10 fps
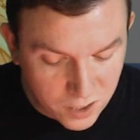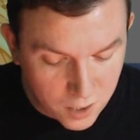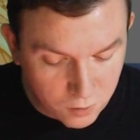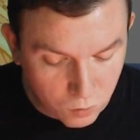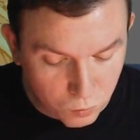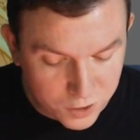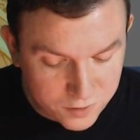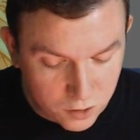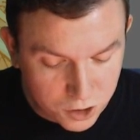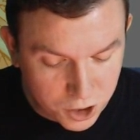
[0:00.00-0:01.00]
on
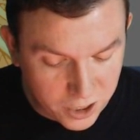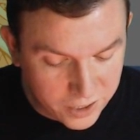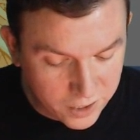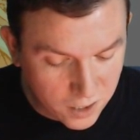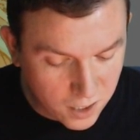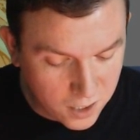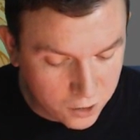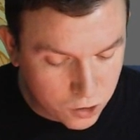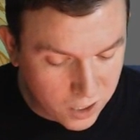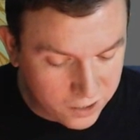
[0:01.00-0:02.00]
researching,
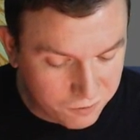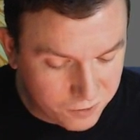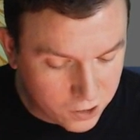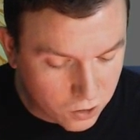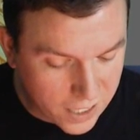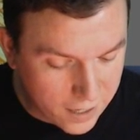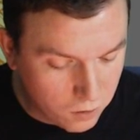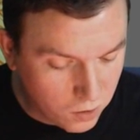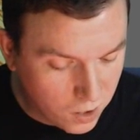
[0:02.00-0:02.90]
trying to figure out